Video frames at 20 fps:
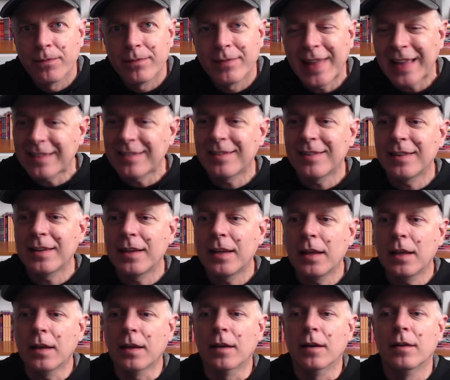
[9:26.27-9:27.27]
That's the
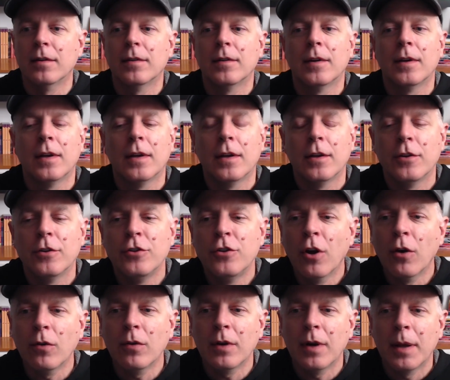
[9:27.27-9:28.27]
key.
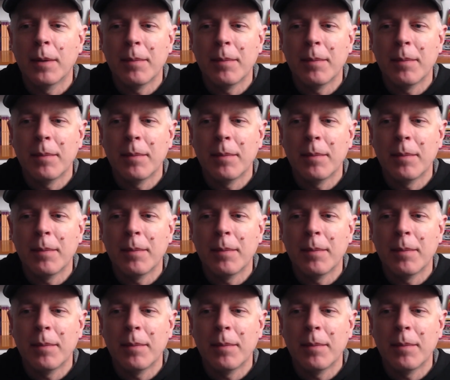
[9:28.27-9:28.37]
Don't